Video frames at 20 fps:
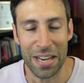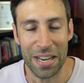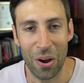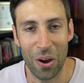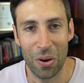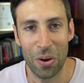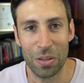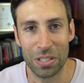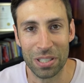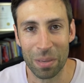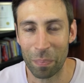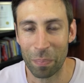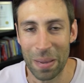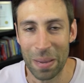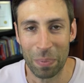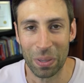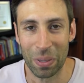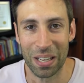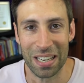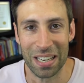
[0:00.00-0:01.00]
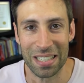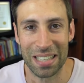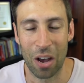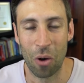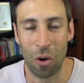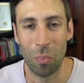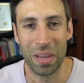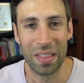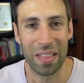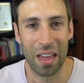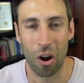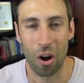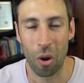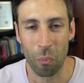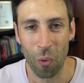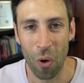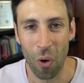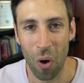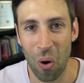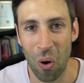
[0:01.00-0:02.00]
know some people are going to tell me that
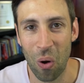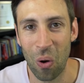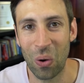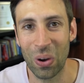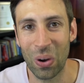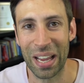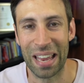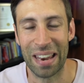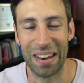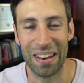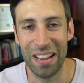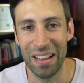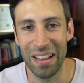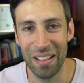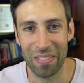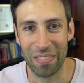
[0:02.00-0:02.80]
I'm wrong and